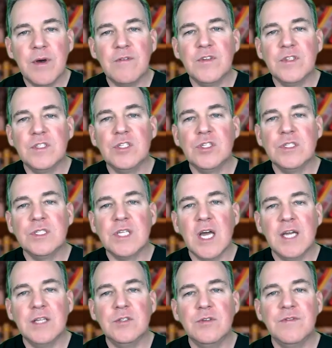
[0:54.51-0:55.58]
a physician's
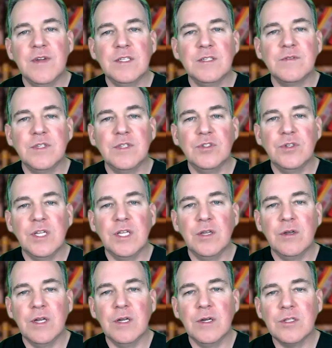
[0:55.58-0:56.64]
guide to effectively treating
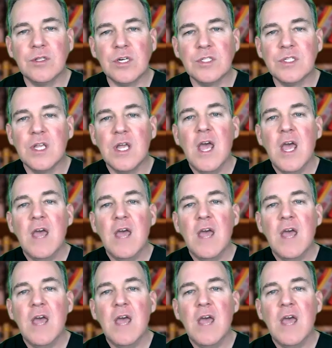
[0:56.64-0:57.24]
your hearing loss.